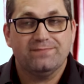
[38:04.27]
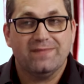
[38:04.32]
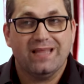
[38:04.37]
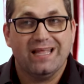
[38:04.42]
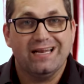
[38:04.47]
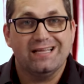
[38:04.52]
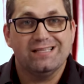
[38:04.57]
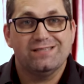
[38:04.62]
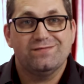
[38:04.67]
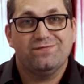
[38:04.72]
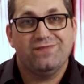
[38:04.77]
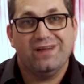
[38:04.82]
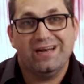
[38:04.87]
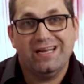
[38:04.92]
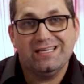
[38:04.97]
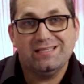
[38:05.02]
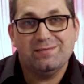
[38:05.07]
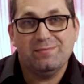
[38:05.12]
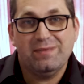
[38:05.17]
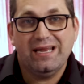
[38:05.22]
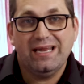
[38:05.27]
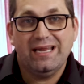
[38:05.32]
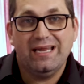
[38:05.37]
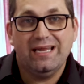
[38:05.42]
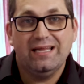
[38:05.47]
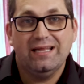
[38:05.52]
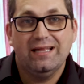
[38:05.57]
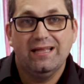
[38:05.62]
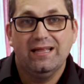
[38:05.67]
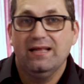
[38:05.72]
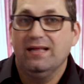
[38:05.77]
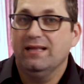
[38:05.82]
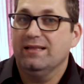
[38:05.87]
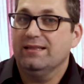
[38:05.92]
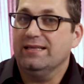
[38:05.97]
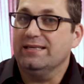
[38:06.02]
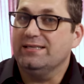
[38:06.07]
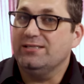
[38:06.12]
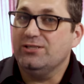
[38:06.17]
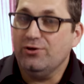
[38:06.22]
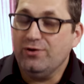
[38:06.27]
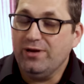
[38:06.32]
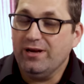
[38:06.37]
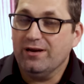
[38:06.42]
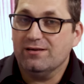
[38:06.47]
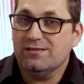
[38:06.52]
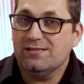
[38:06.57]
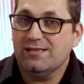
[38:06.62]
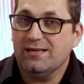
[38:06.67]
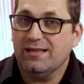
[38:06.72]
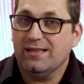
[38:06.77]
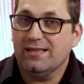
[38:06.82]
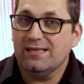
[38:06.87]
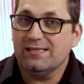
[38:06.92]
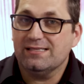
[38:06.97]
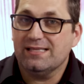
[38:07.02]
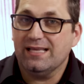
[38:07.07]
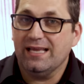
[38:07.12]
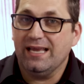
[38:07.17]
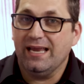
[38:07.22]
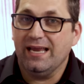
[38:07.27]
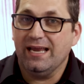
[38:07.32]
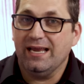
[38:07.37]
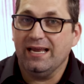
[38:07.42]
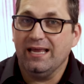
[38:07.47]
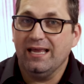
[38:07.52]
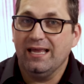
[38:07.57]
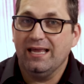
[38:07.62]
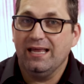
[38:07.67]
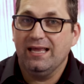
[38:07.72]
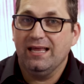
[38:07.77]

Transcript: And it's funny to me that two years into this thing,